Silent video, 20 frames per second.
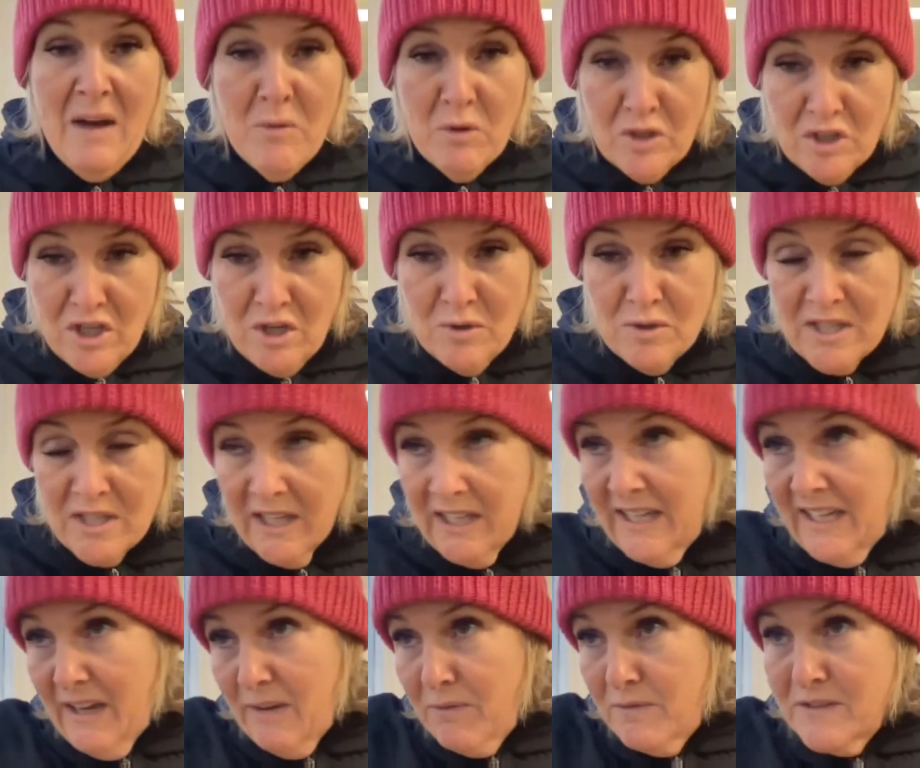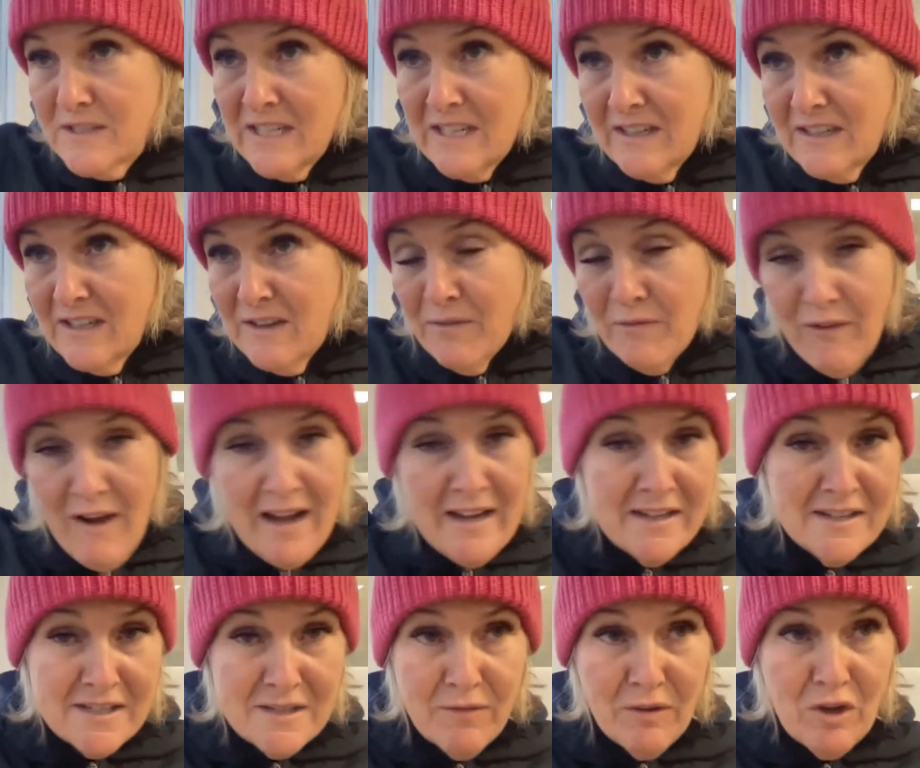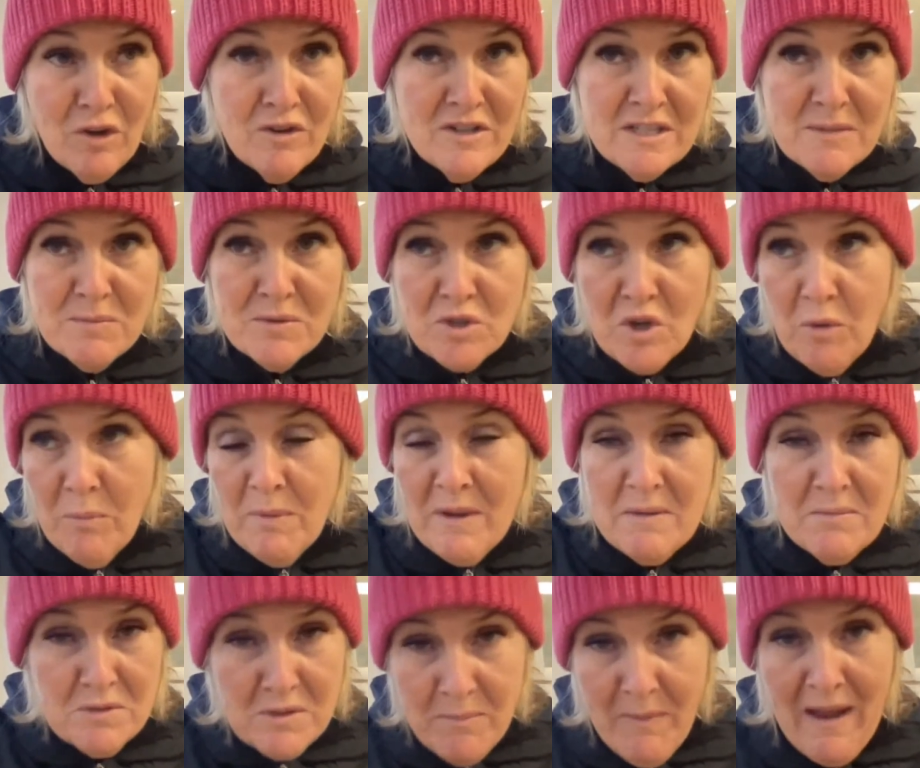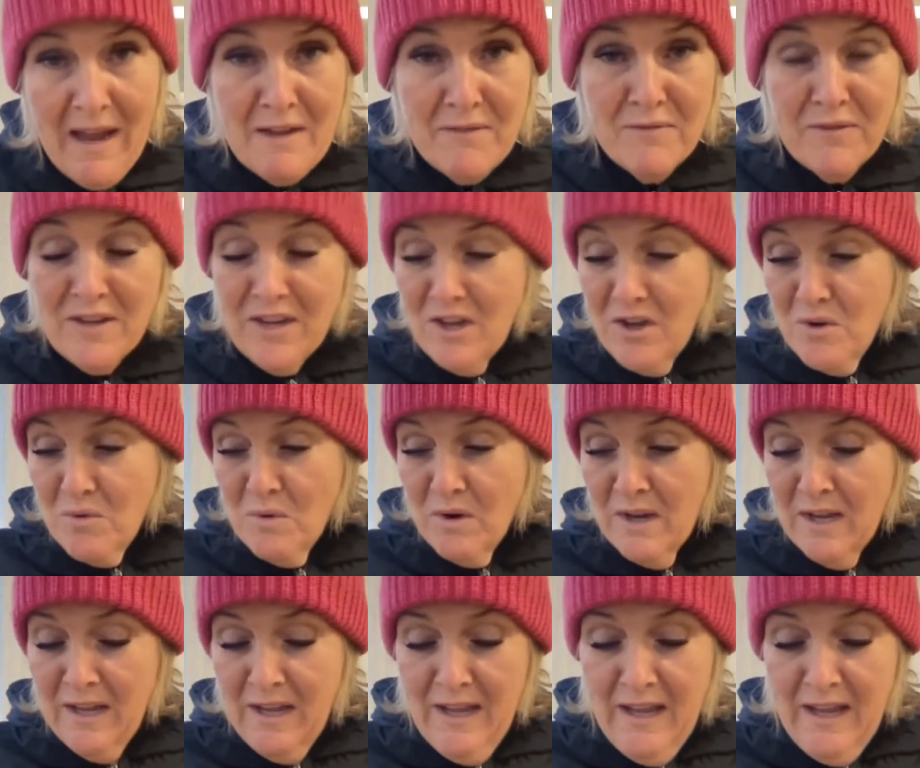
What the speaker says: I want you to gift it your friends for Christmas or people to buy it for you.